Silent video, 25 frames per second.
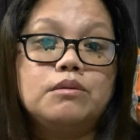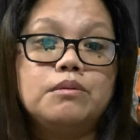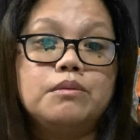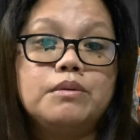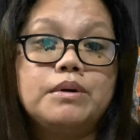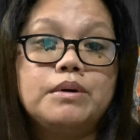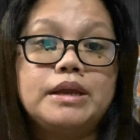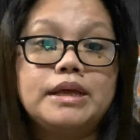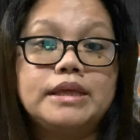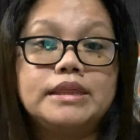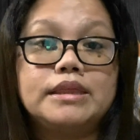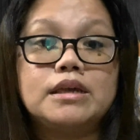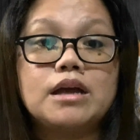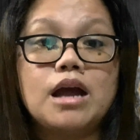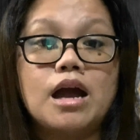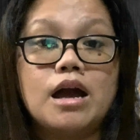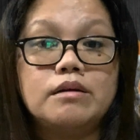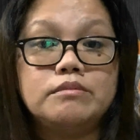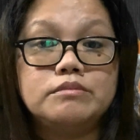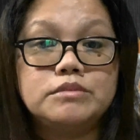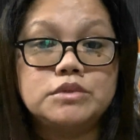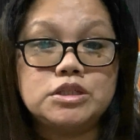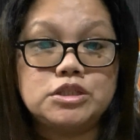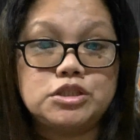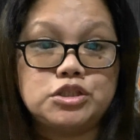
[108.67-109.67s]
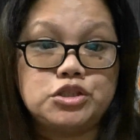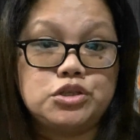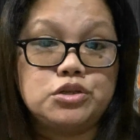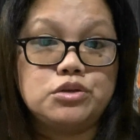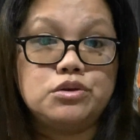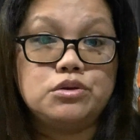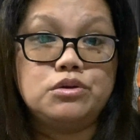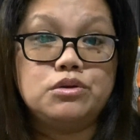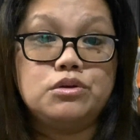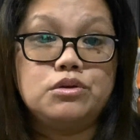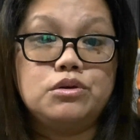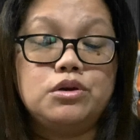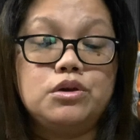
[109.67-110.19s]
when it comes
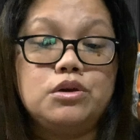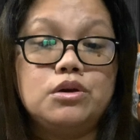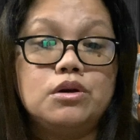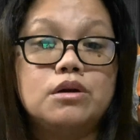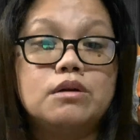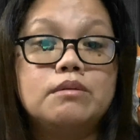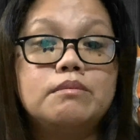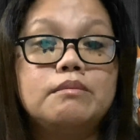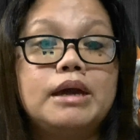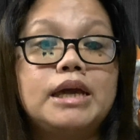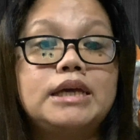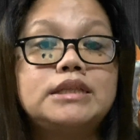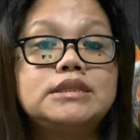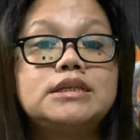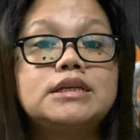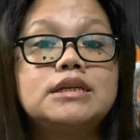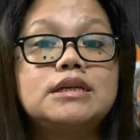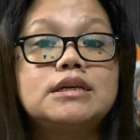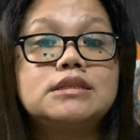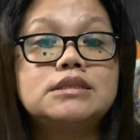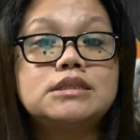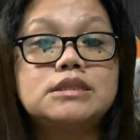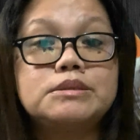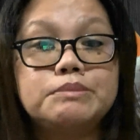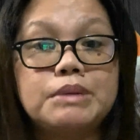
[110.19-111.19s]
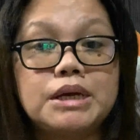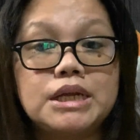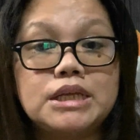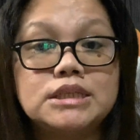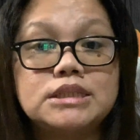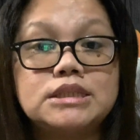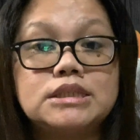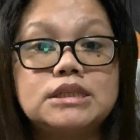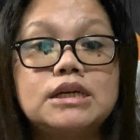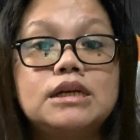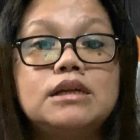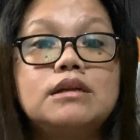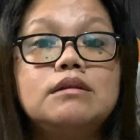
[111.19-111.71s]
to your maintenance
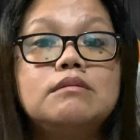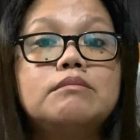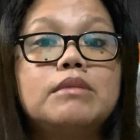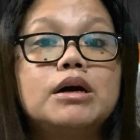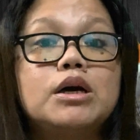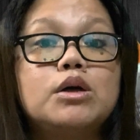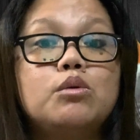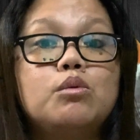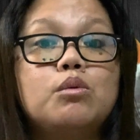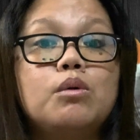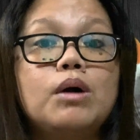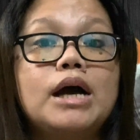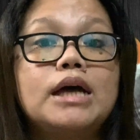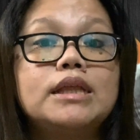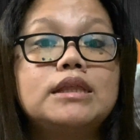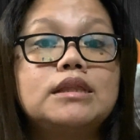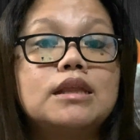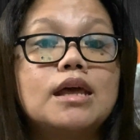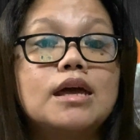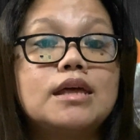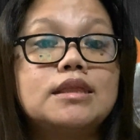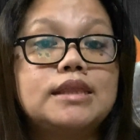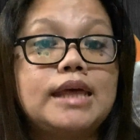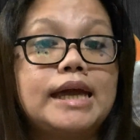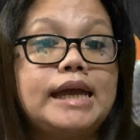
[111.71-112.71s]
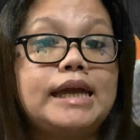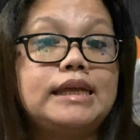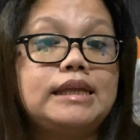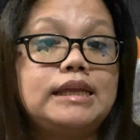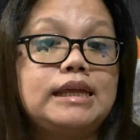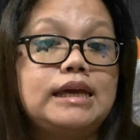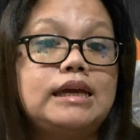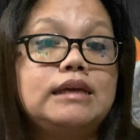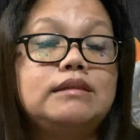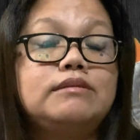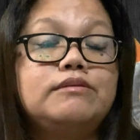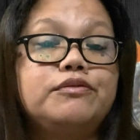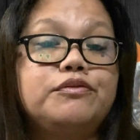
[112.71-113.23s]
medicine, but what they
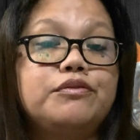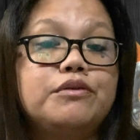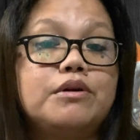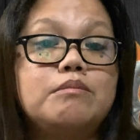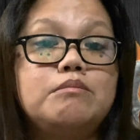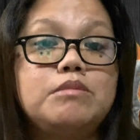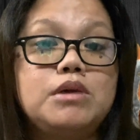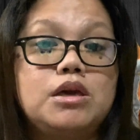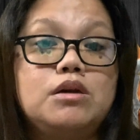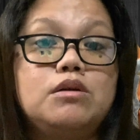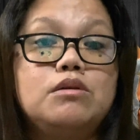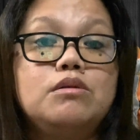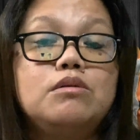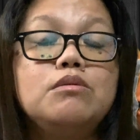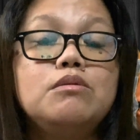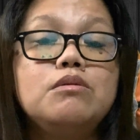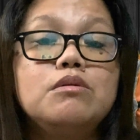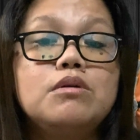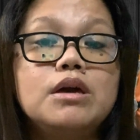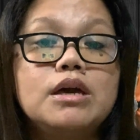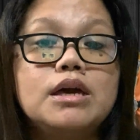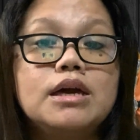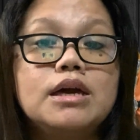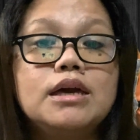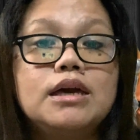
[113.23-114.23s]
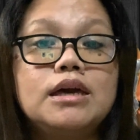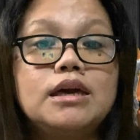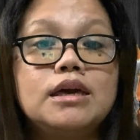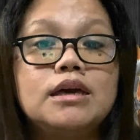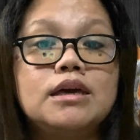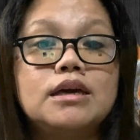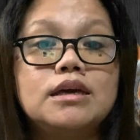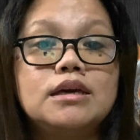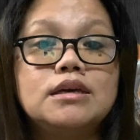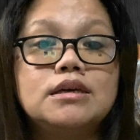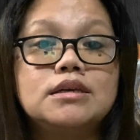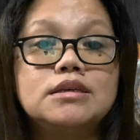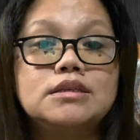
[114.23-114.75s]
need from you
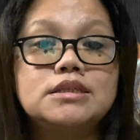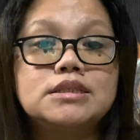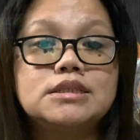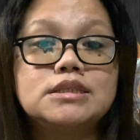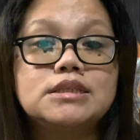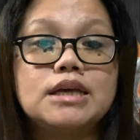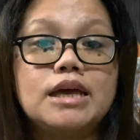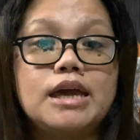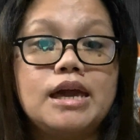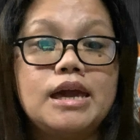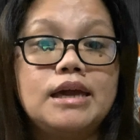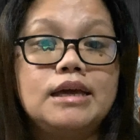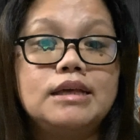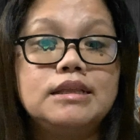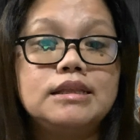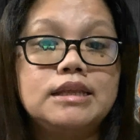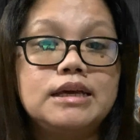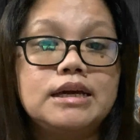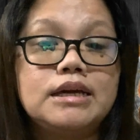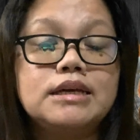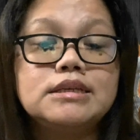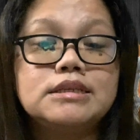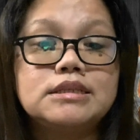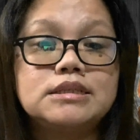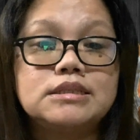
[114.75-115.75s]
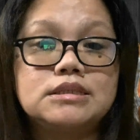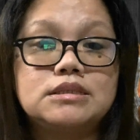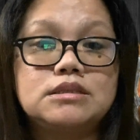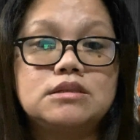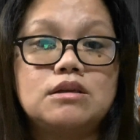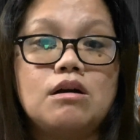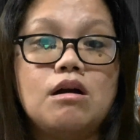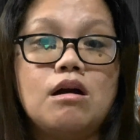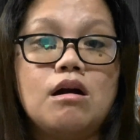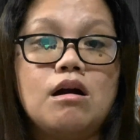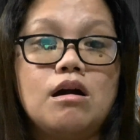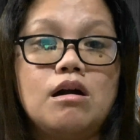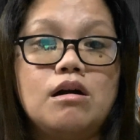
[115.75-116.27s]
is a list
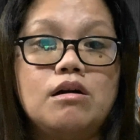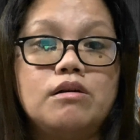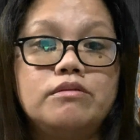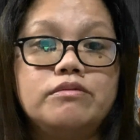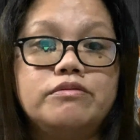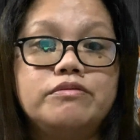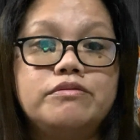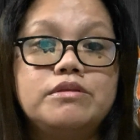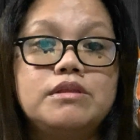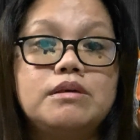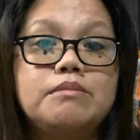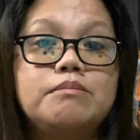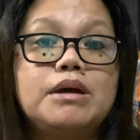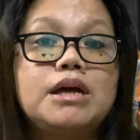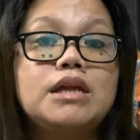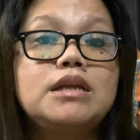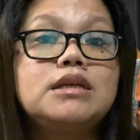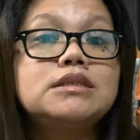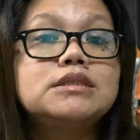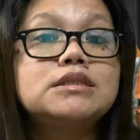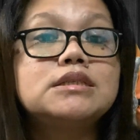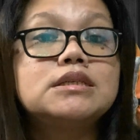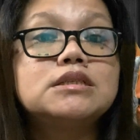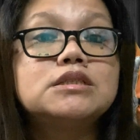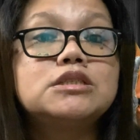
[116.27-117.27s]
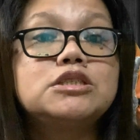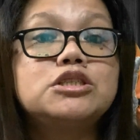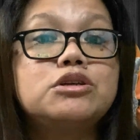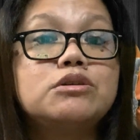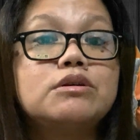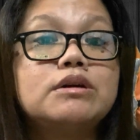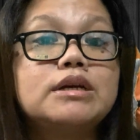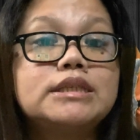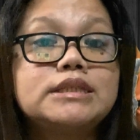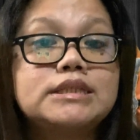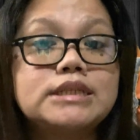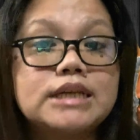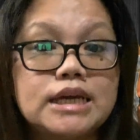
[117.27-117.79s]
of the medicines you
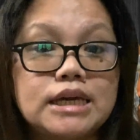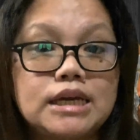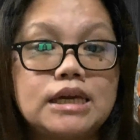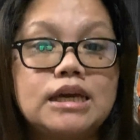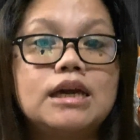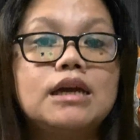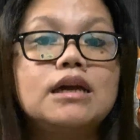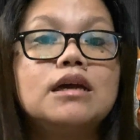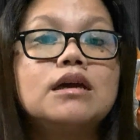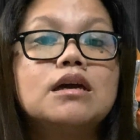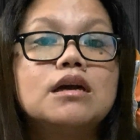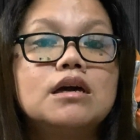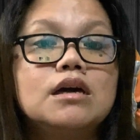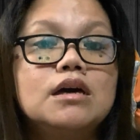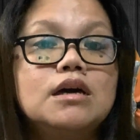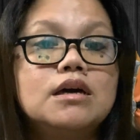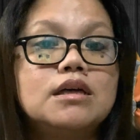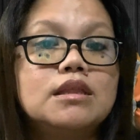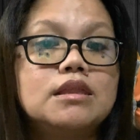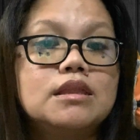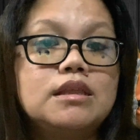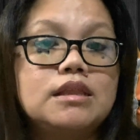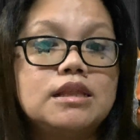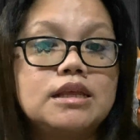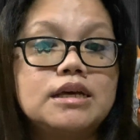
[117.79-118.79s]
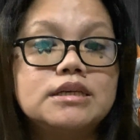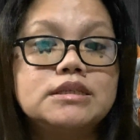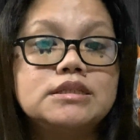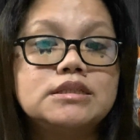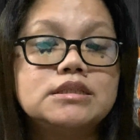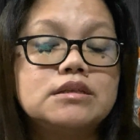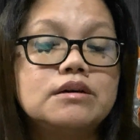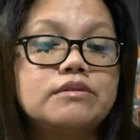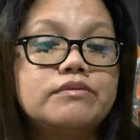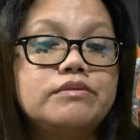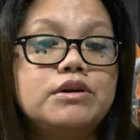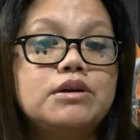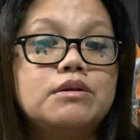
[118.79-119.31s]
are taking, the
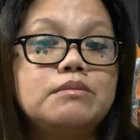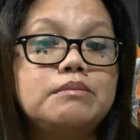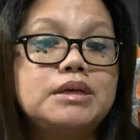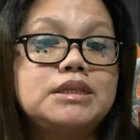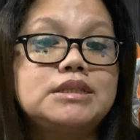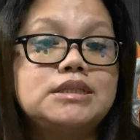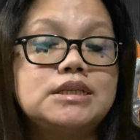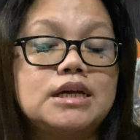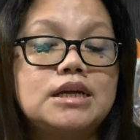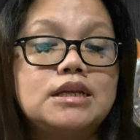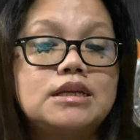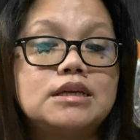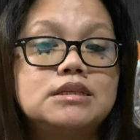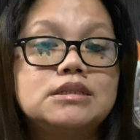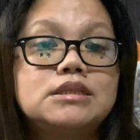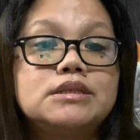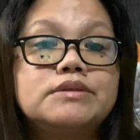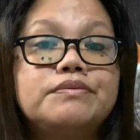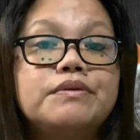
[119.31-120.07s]
list of your maintenance